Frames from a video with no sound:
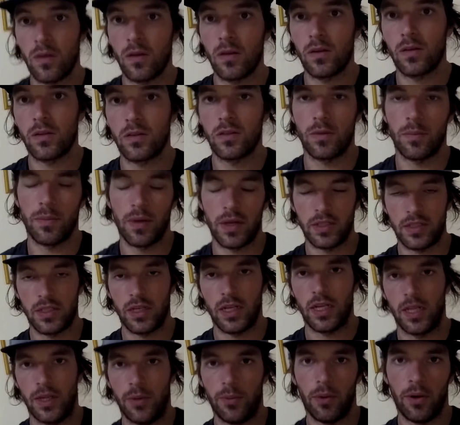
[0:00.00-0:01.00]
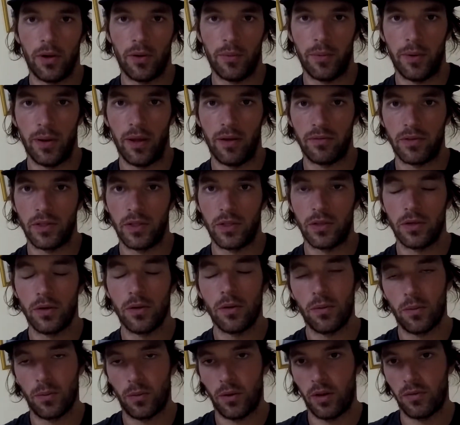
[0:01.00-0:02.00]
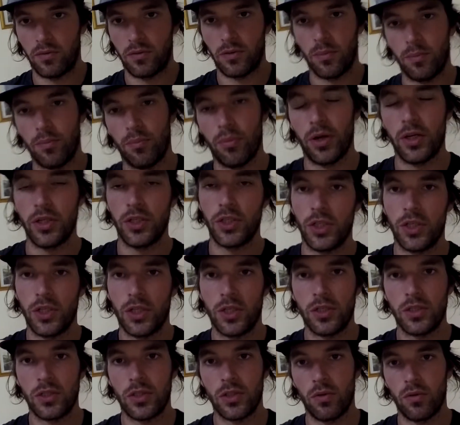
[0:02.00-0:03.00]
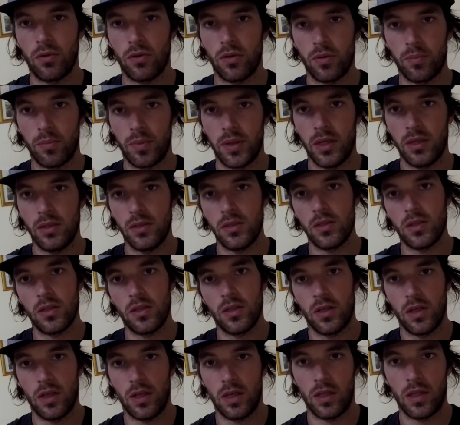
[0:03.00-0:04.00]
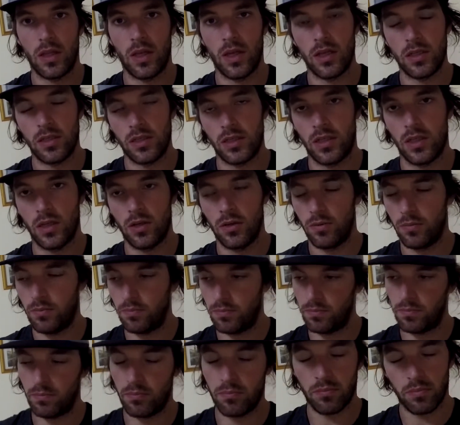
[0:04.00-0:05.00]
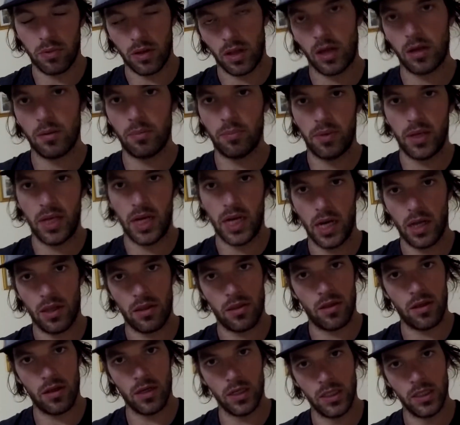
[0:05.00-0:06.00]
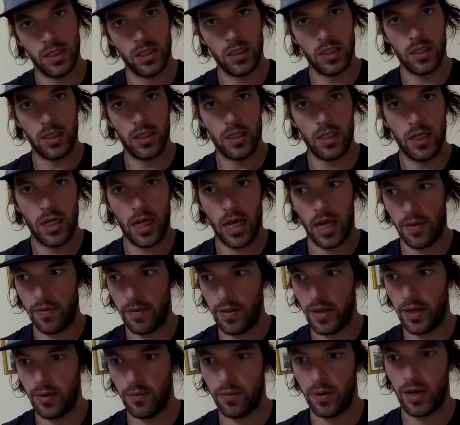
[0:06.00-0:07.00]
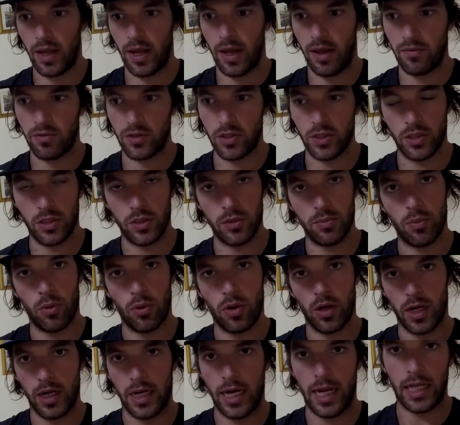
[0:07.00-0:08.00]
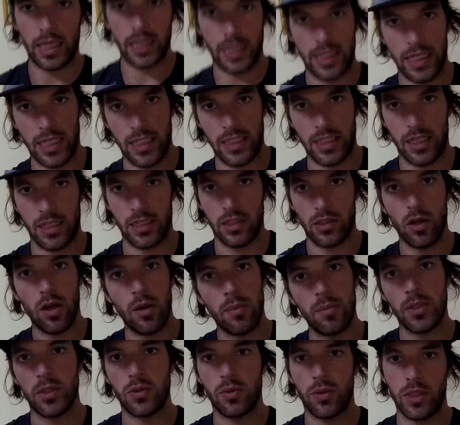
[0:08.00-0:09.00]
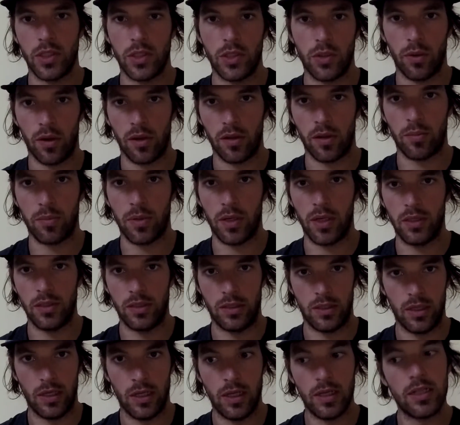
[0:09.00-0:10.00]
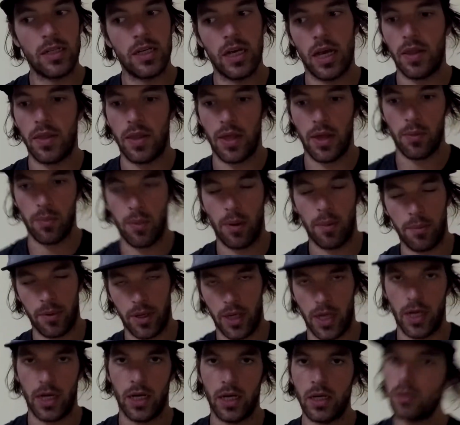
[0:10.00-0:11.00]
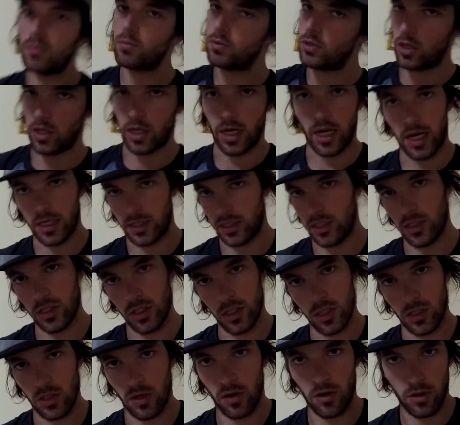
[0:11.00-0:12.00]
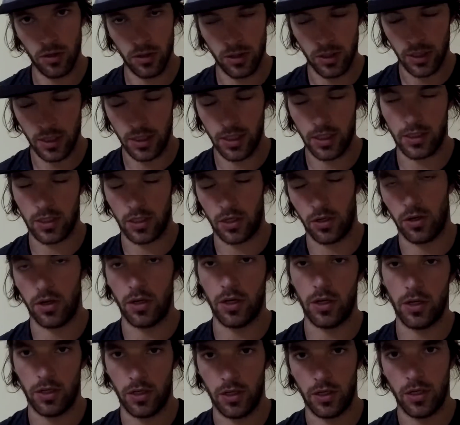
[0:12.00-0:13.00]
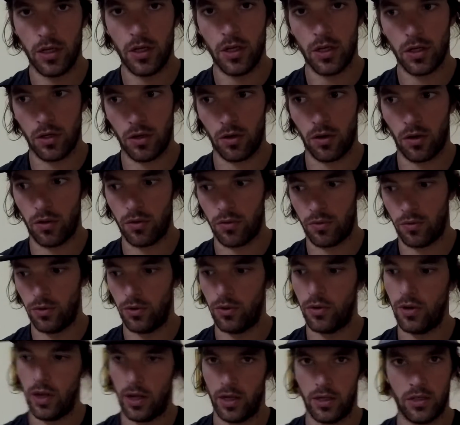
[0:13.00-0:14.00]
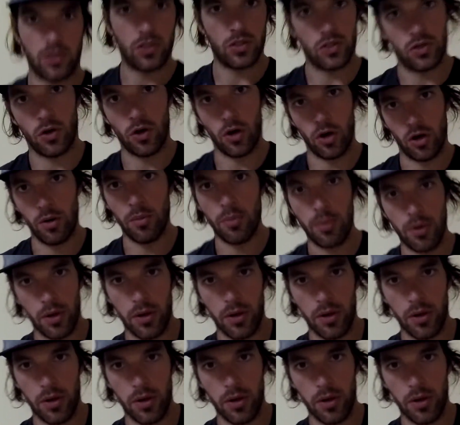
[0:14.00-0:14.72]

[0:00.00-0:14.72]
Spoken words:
So basically, what do we have to do? We have to bridge two of the pins in the ECU plug pinout thing, and then we have to put an LED test light between two other pins. And then when we turn our ignition on, it's going to go through and strobe